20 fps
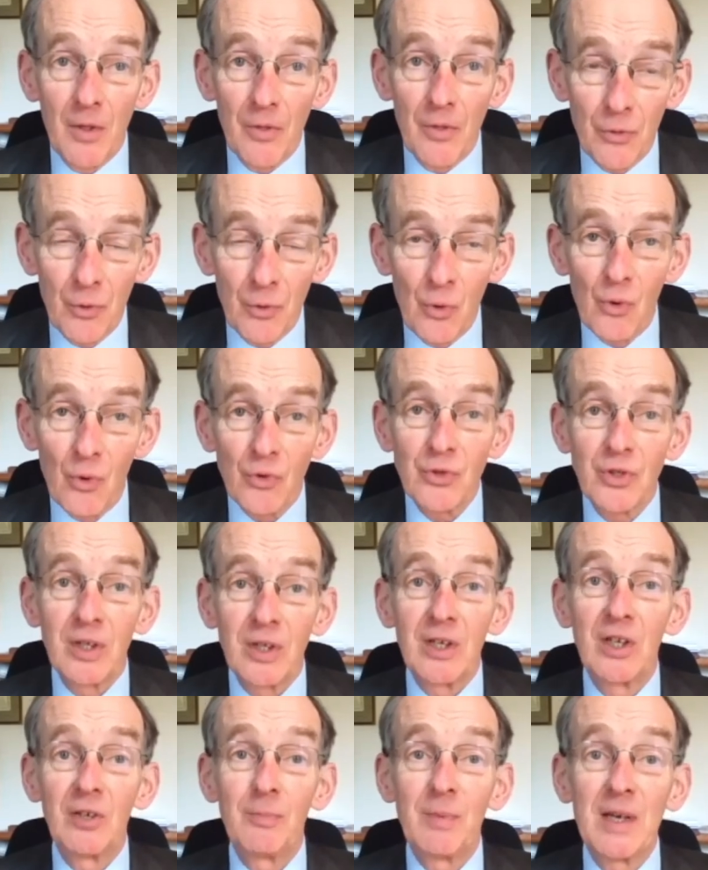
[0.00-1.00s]
thought
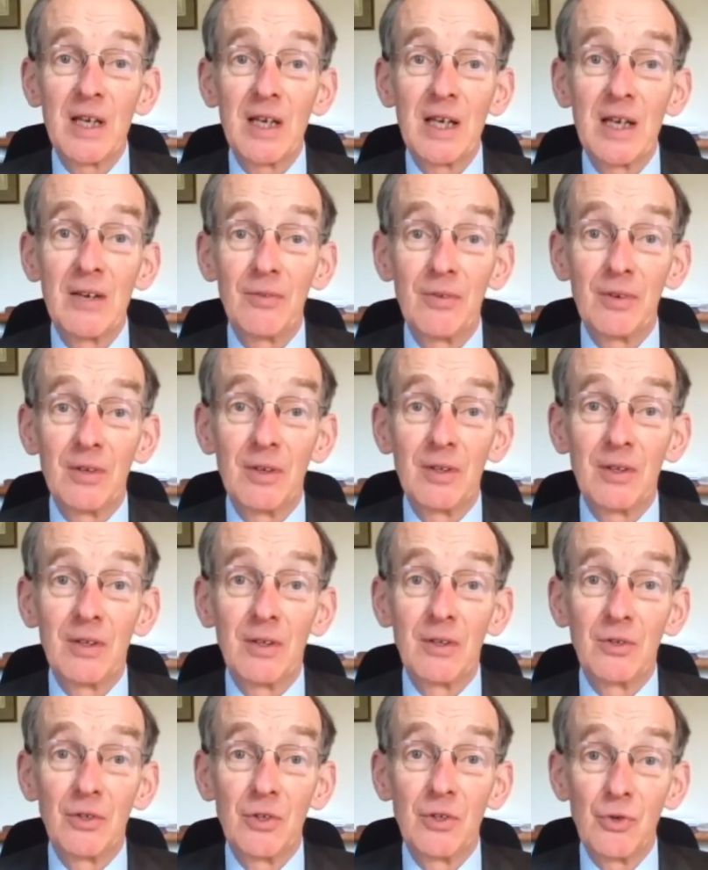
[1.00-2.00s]
is being given
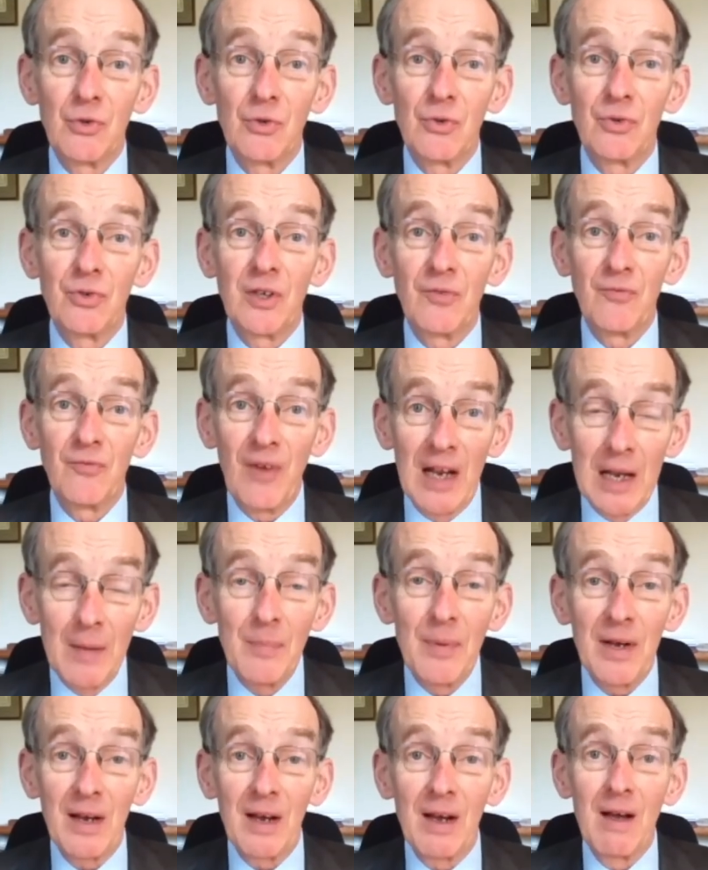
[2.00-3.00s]
to
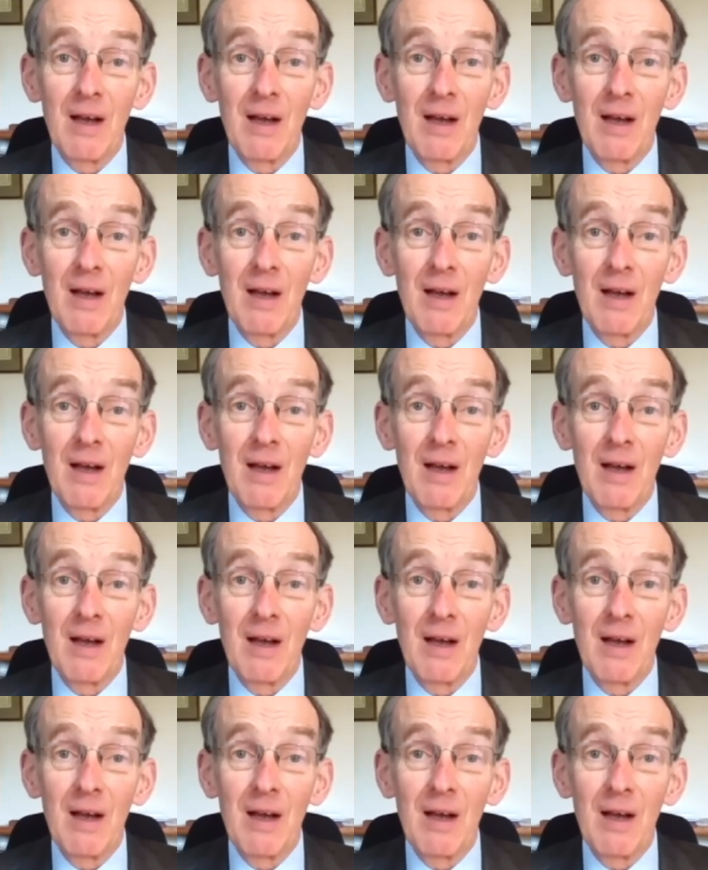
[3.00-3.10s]
developing